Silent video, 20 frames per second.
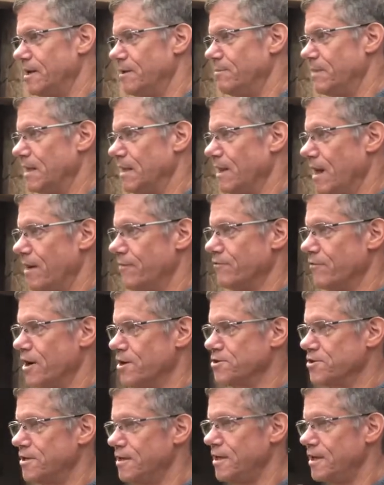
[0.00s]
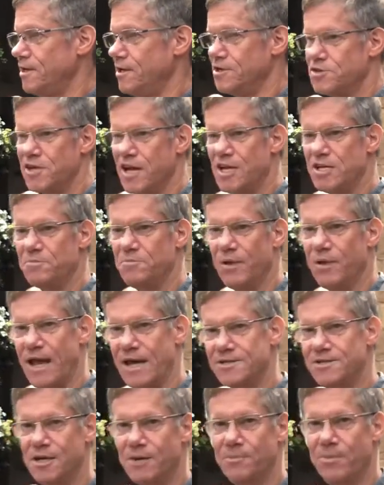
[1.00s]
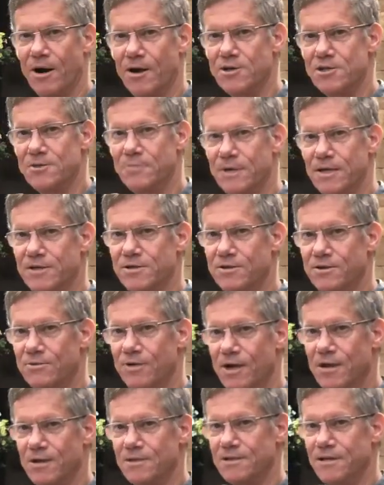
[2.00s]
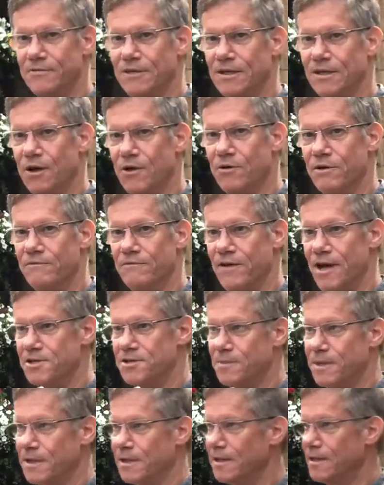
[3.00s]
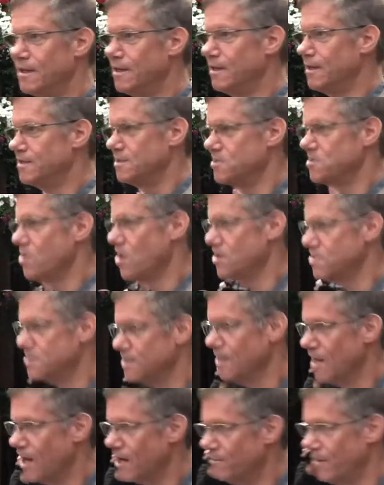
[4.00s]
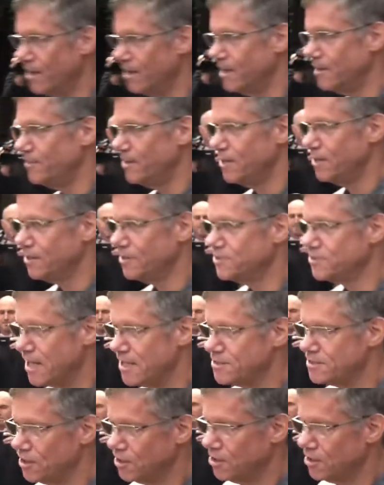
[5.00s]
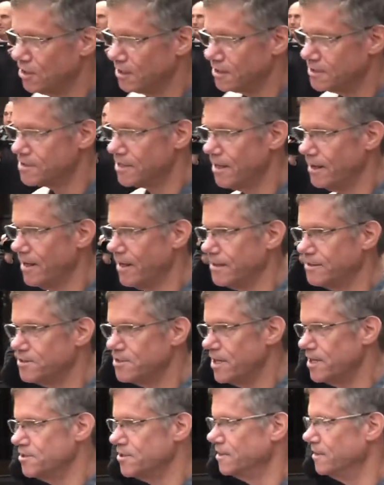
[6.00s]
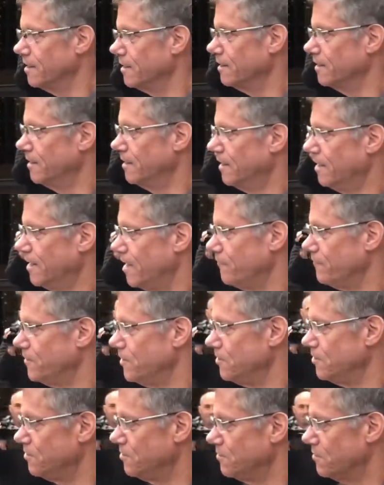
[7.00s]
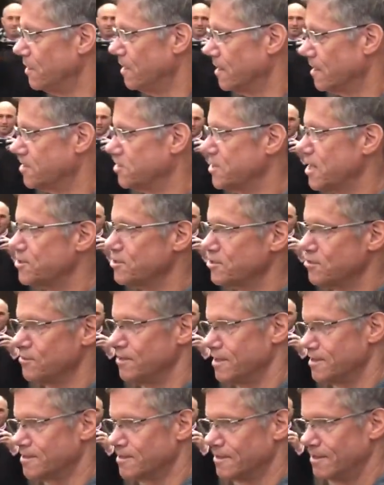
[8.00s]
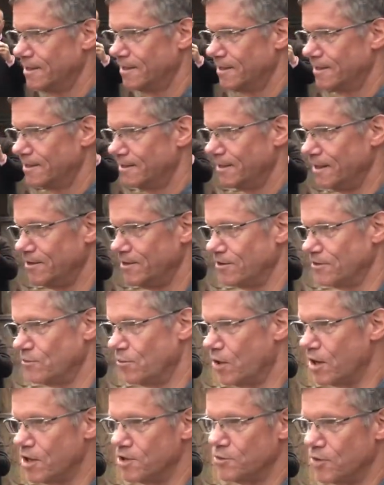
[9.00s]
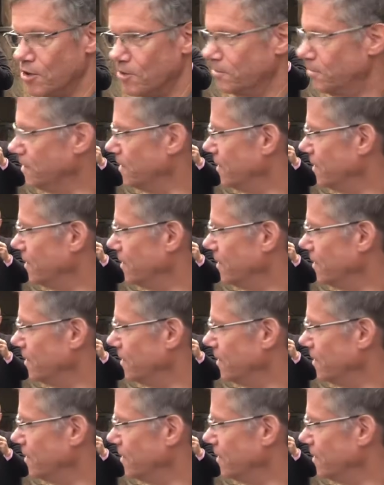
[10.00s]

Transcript: in a midlife freshening, you change plastic parts because they're relatively low investment. It costs a lot of money, but you can change the look. It's kind of like changing a, uh, a few uh, accessories in your wardrobe